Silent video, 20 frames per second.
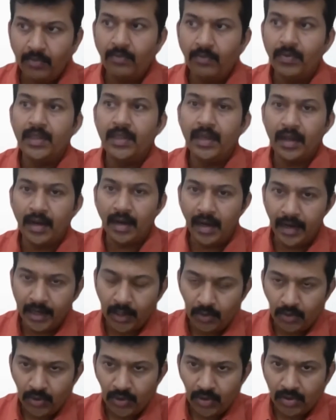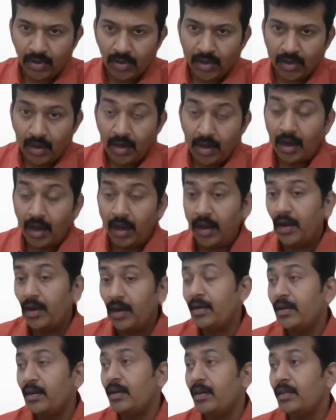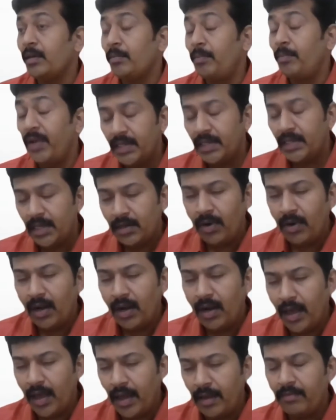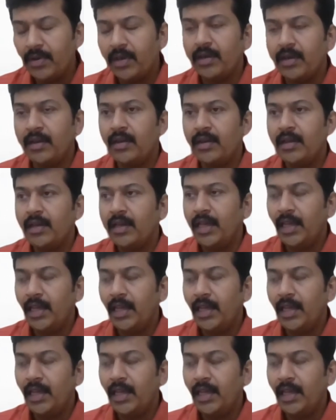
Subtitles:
with their relatives, and the patient will have a